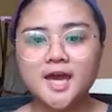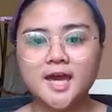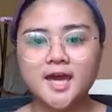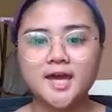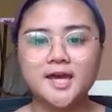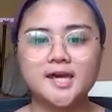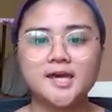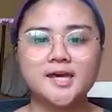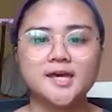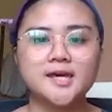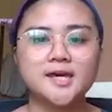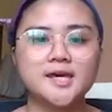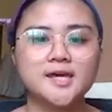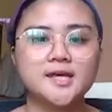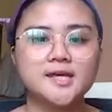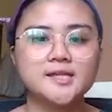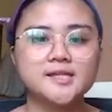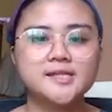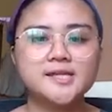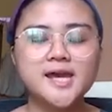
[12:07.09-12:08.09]

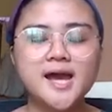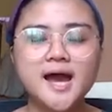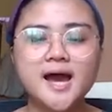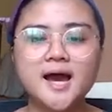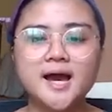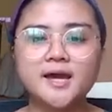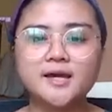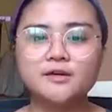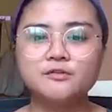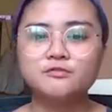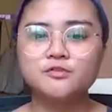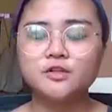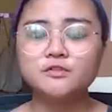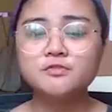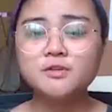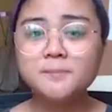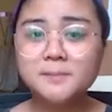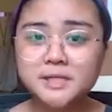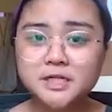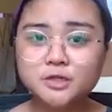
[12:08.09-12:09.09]
And yeah, if you're
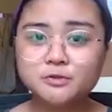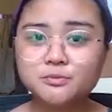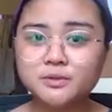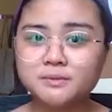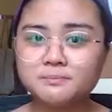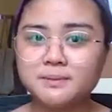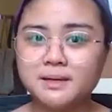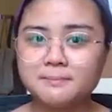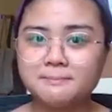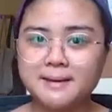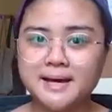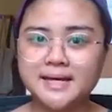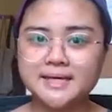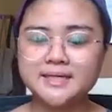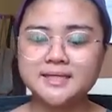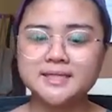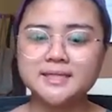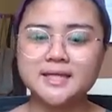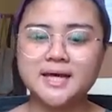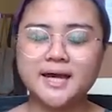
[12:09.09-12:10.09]
familiar with
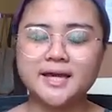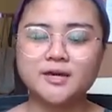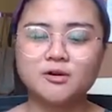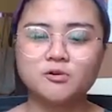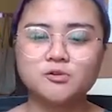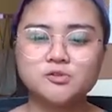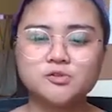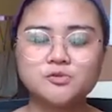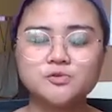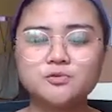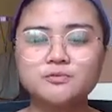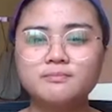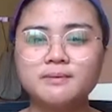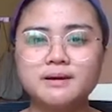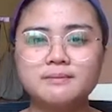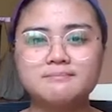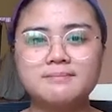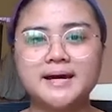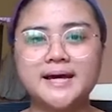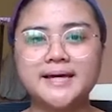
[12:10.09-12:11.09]
baybayin, I also do
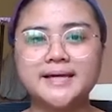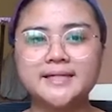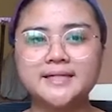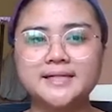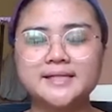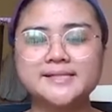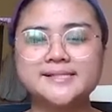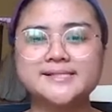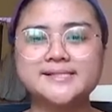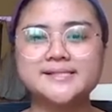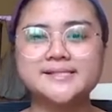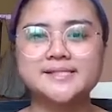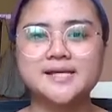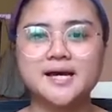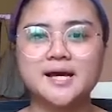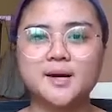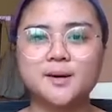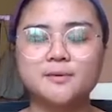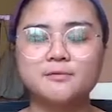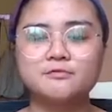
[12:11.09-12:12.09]
baybayin. It's
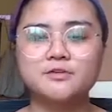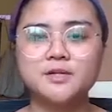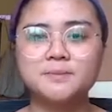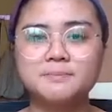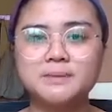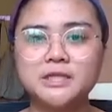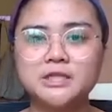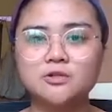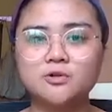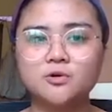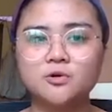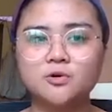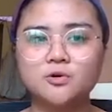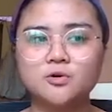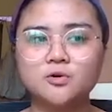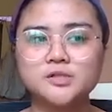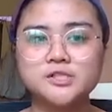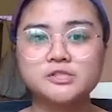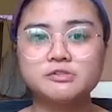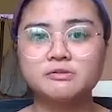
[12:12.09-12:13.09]
a
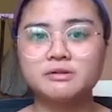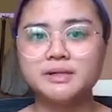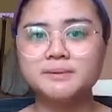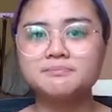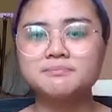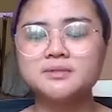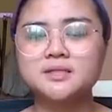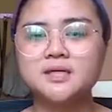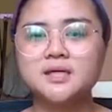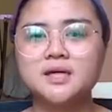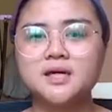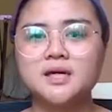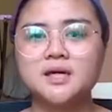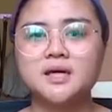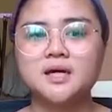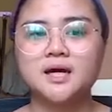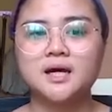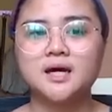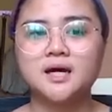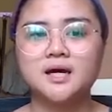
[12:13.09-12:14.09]
Filipino script.
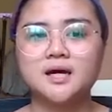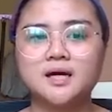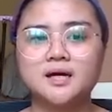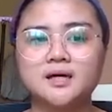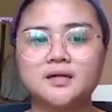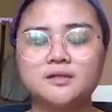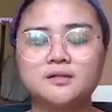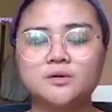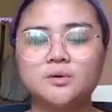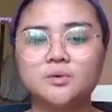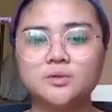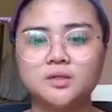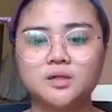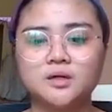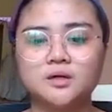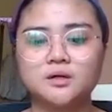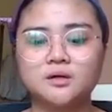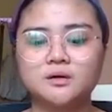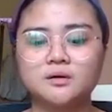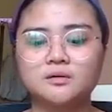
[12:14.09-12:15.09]

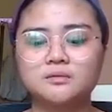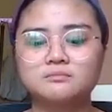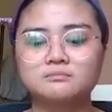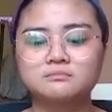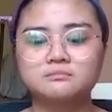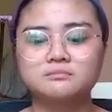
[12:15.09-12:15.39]
Our